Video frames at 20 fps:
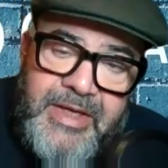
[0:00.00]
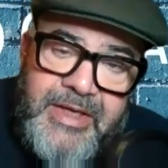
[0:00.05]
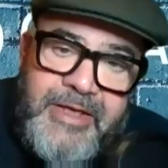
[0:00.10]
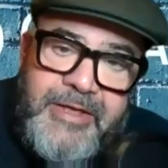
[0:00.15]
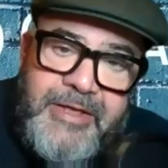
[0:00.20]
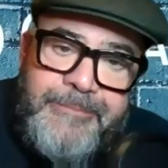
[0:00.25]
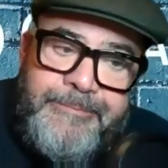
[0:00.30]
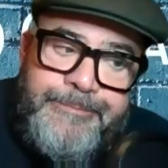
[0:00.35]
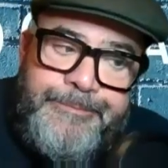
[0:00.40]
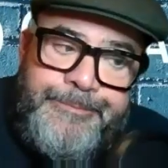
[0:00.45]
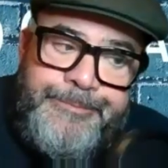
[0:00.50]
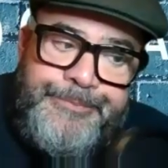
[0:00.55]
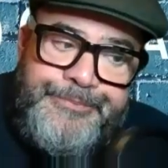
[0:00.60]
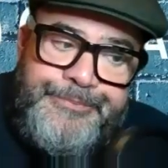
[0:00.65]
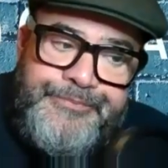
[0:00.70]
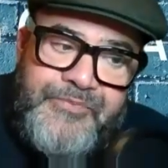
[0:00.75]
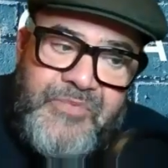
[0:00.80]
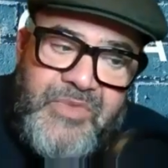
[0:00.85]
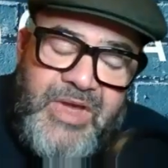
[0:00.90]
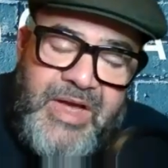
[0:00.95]
And
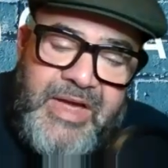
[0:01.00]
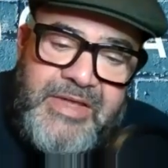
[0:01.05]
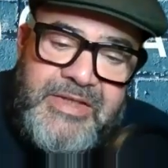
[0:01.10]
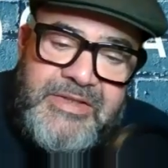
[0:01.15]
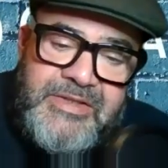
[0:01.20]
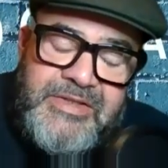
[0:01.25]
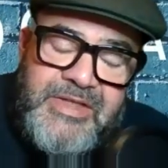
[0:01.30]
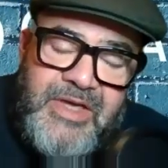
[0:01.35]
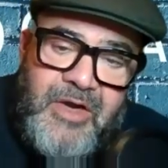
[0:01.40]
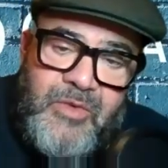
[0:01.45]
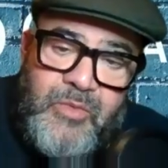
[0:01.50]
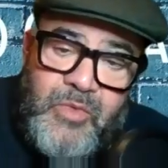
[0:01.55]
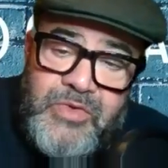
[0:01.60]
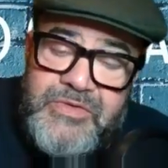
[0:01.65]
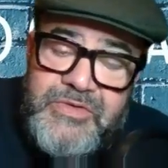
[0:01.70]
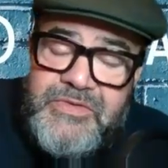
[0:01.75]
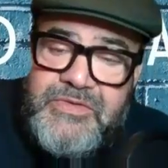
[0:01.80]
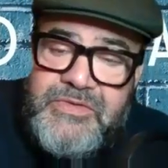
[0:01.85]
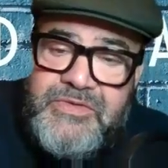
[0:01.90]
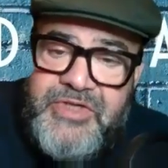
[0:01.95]
I
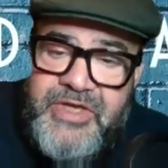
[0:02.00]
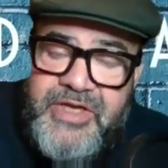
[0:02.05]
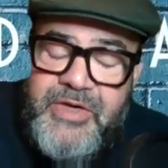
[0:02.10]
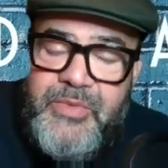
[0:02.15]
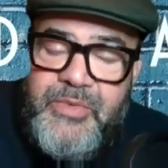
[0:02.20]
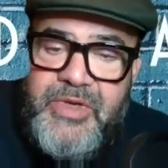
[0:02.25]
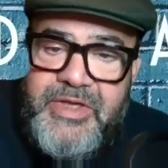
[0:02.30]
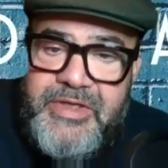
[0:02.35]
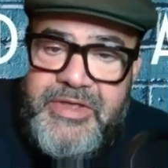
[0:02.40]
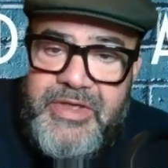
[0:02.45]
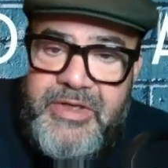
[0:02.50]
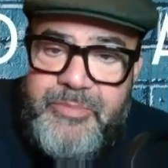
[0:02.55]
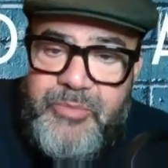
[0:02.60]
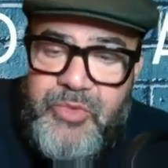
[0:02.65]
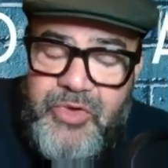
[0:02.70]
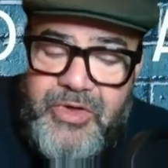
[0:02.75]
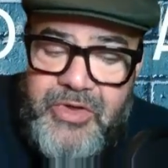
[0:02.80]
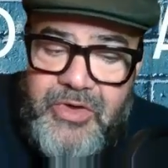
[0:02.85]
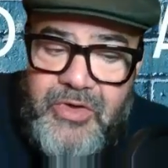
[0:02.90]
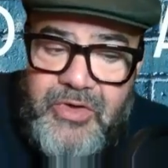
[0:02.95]
was genuinely going to
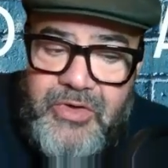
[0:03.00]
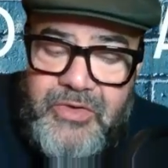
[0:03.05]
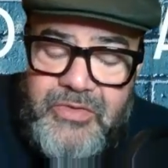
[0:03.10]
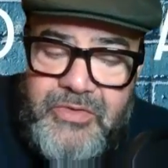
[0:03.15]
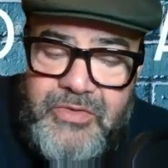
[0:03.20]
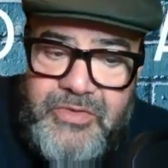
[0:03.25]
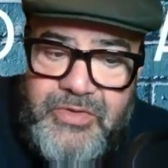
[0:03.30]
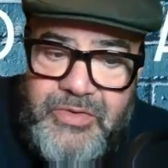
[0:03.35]
boycott